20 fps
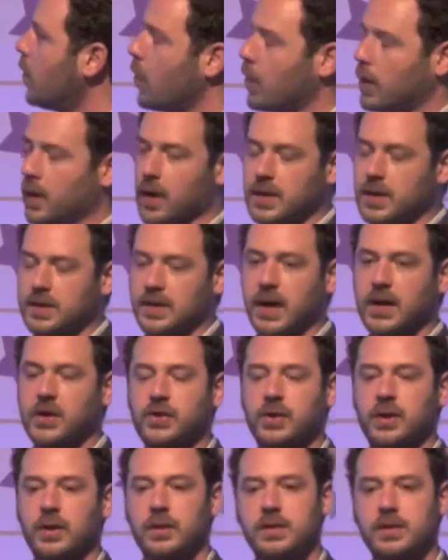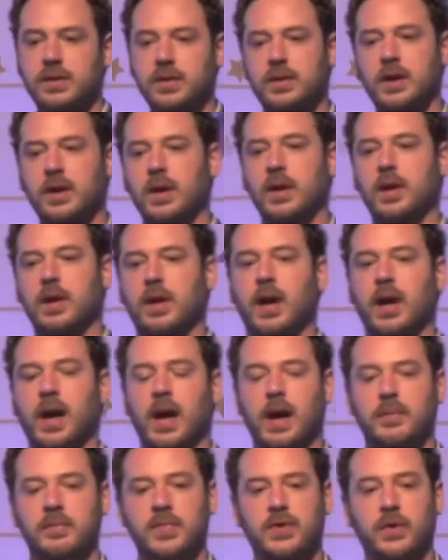organisations.
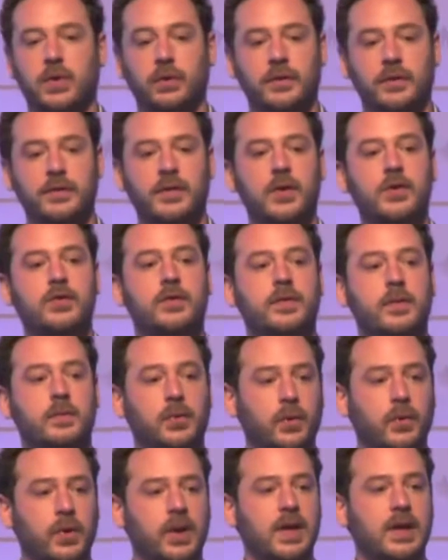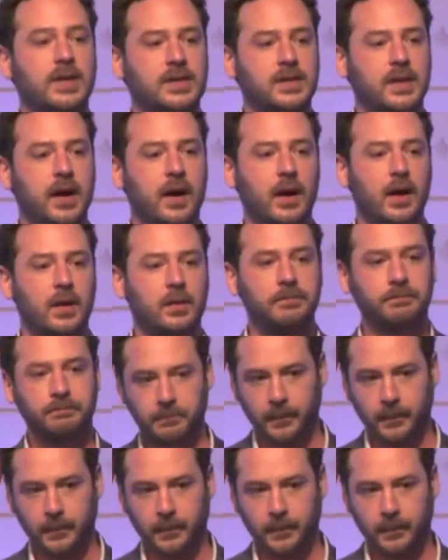It's called the Future of Employee Insight.